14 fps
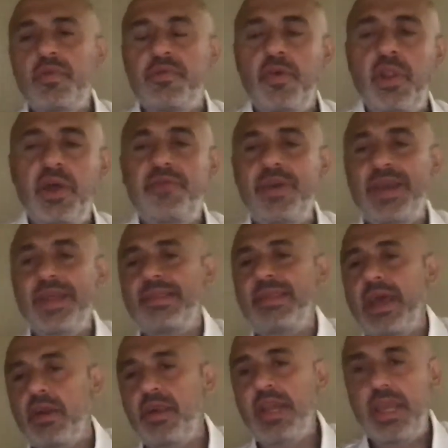full of
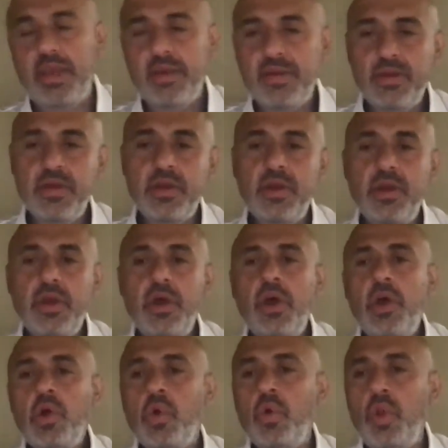integrity,
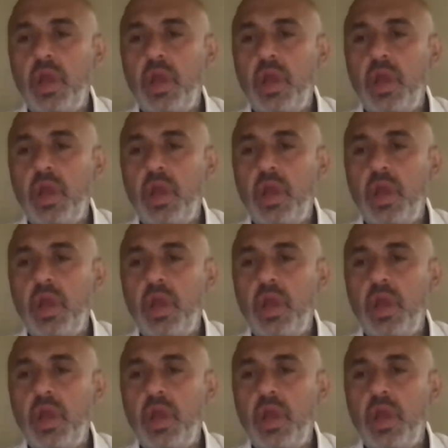who